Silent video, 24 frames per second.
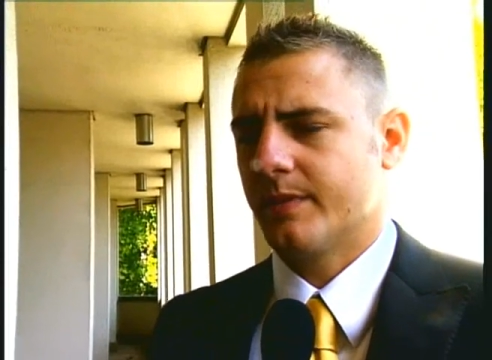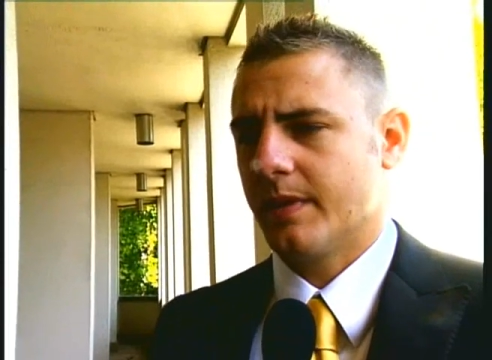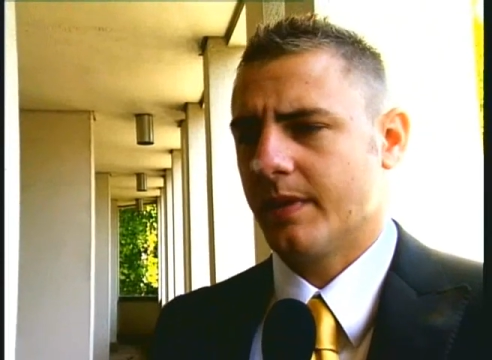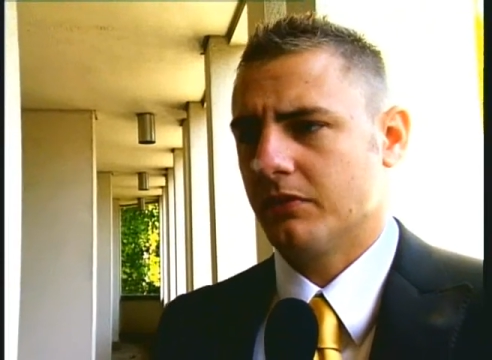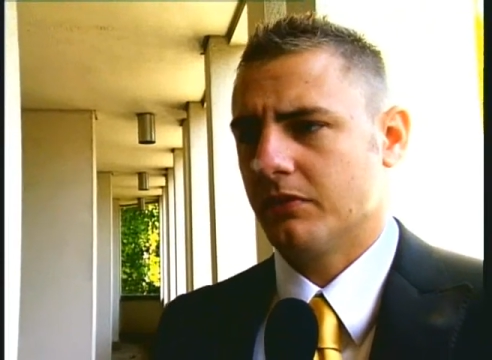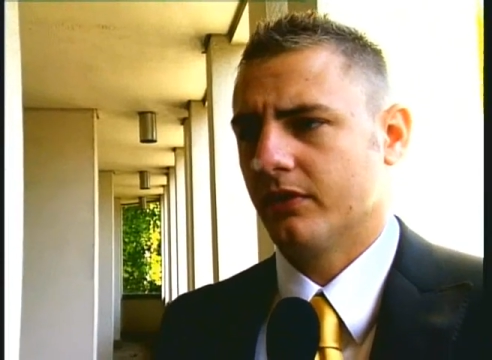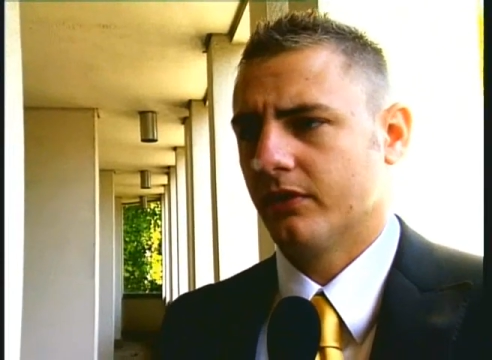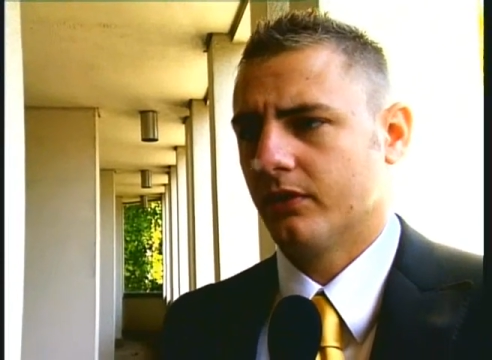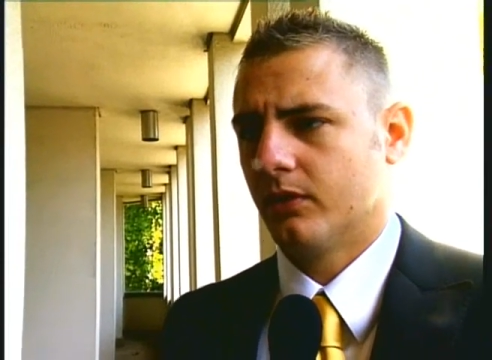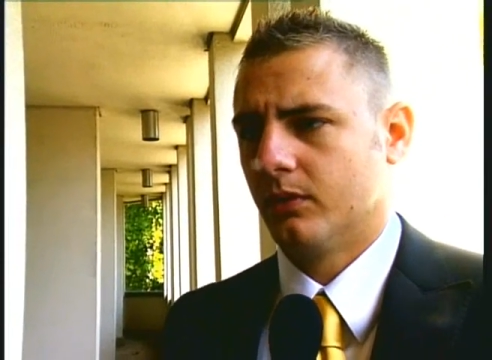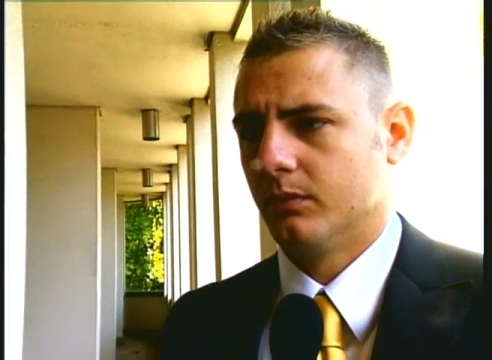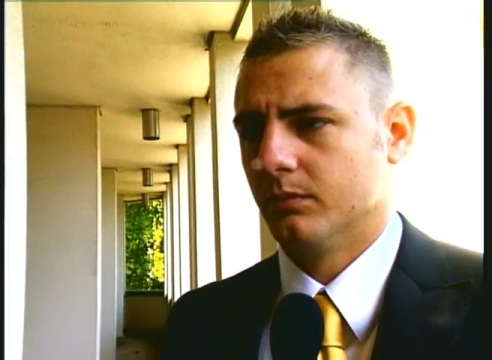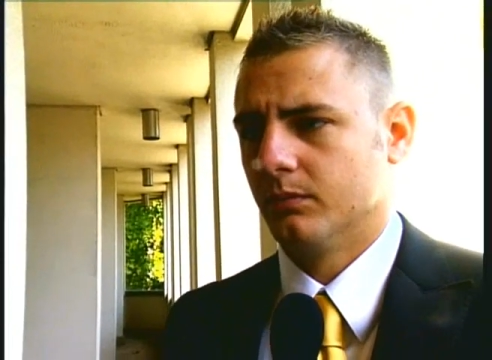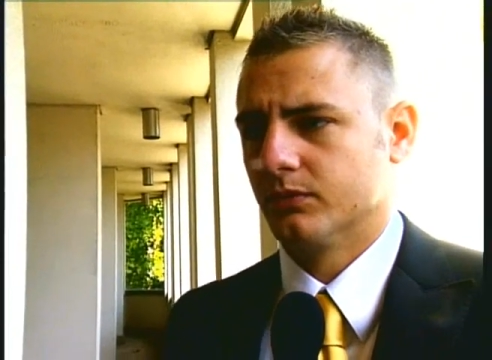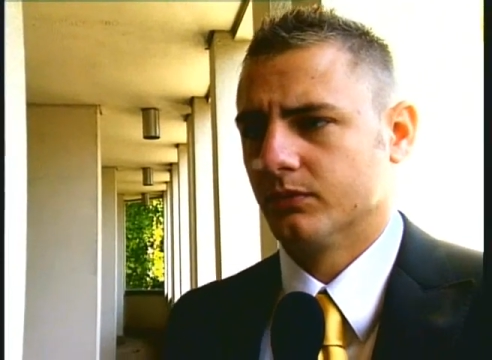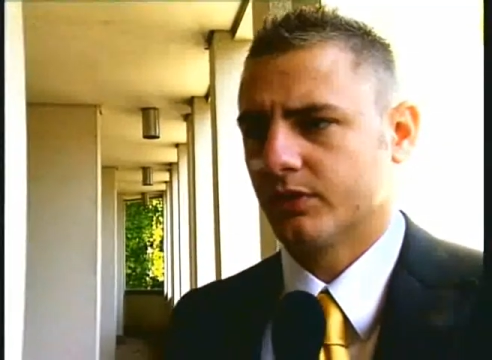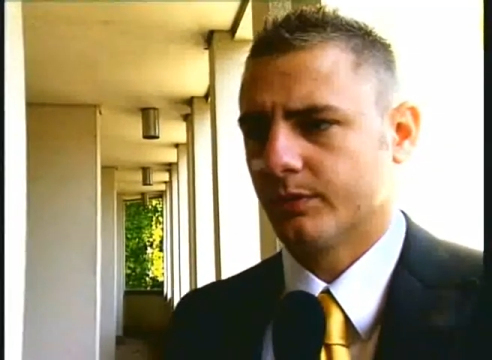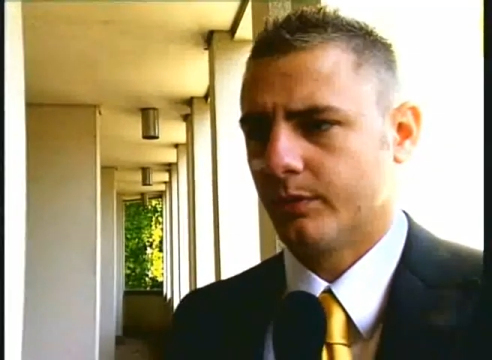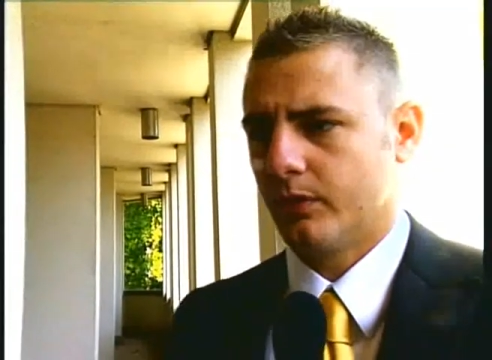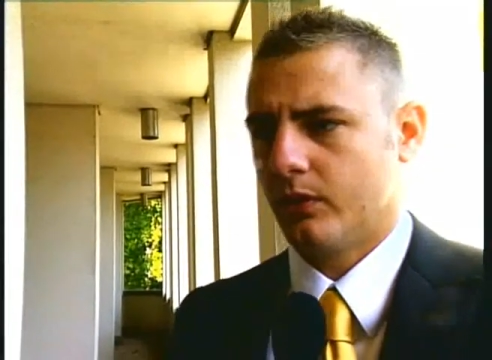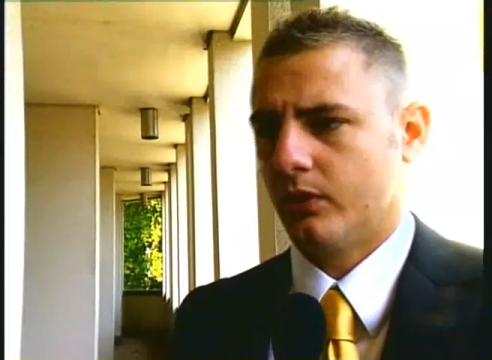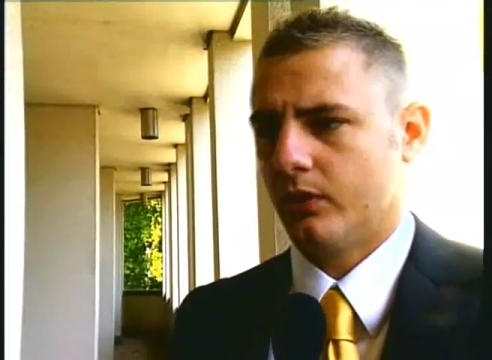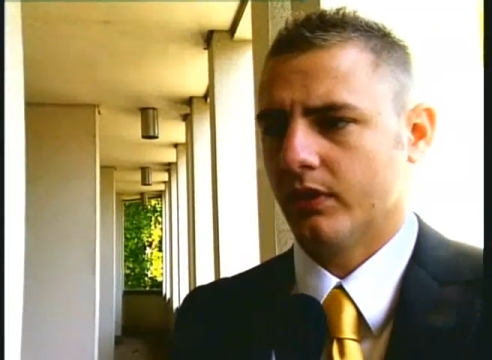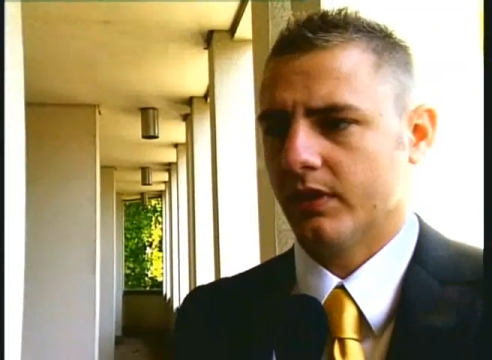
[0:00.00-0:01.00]
people at home
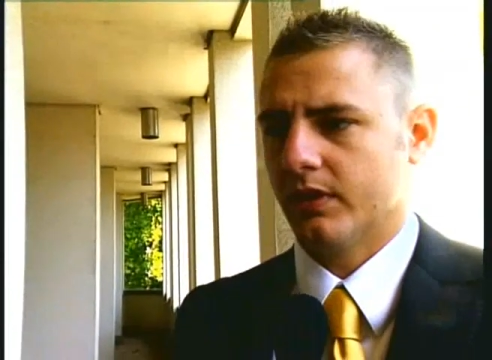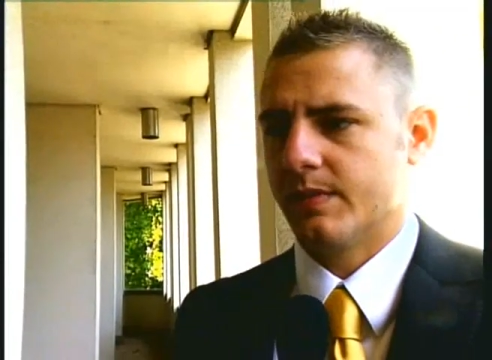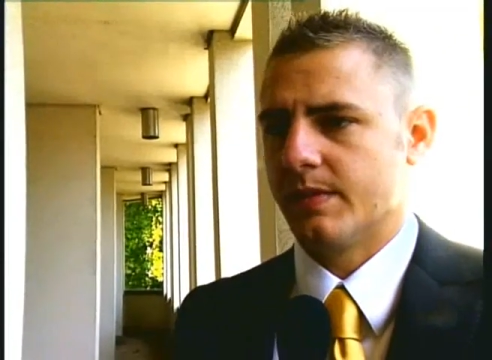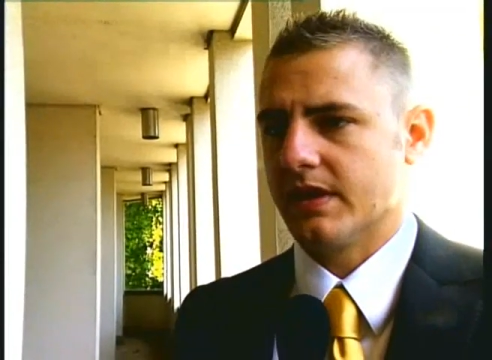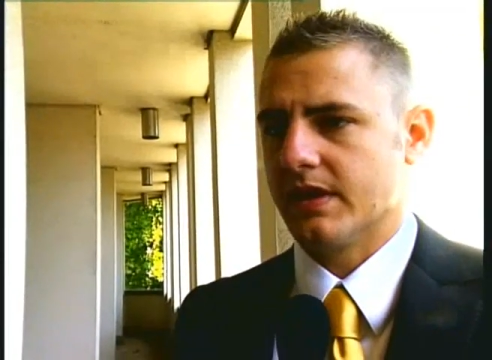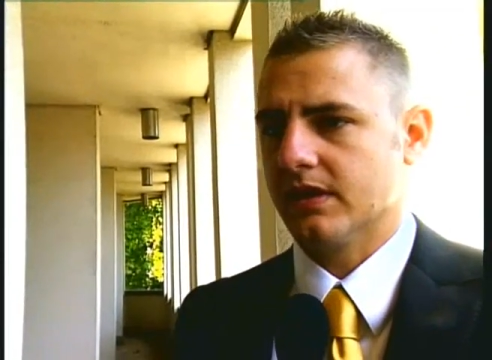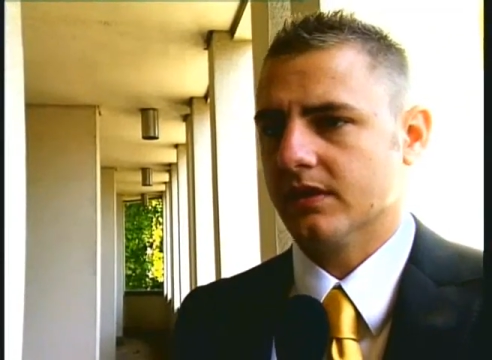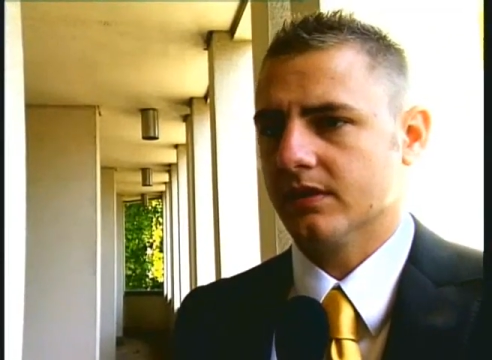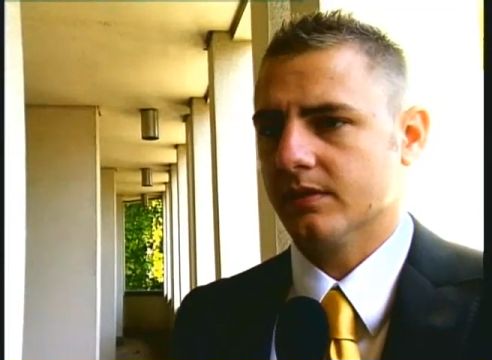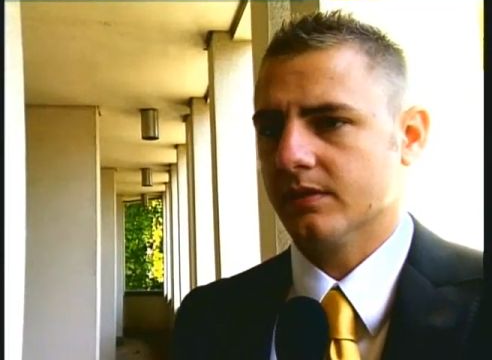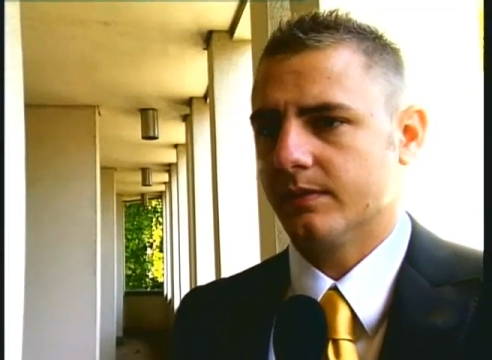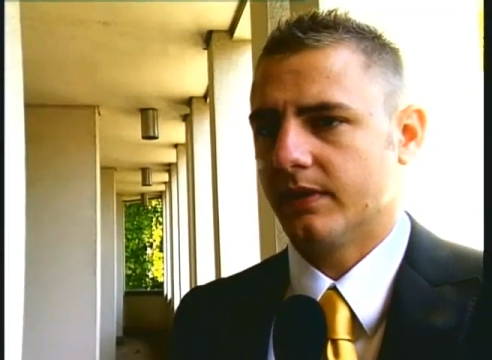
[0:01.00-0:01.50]
supporting me,